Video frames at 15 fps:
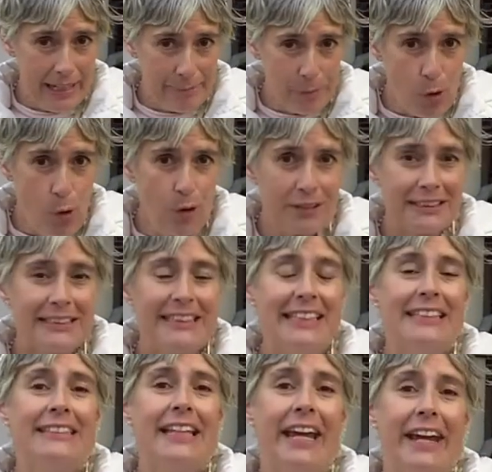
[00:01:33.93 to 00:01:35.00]
Morsi,
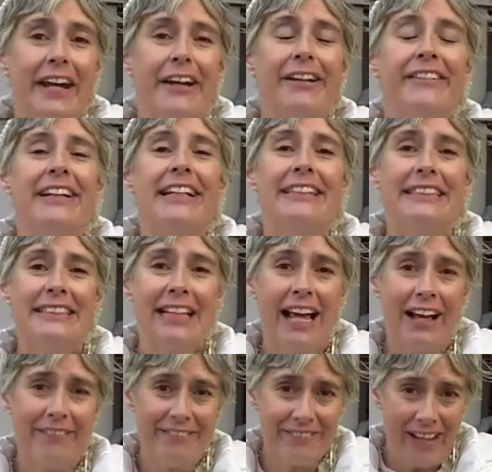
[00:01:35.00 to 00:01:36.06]
terrorist
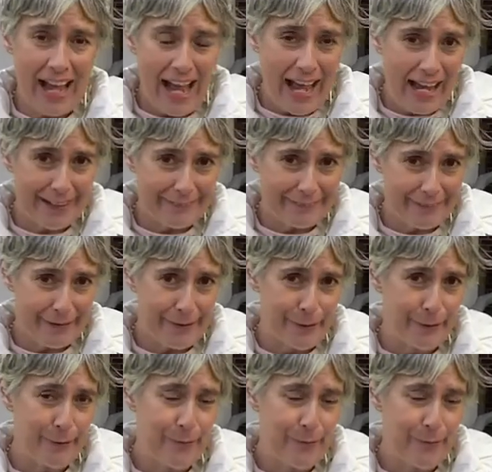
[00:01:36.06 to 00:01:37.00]
of Cairo.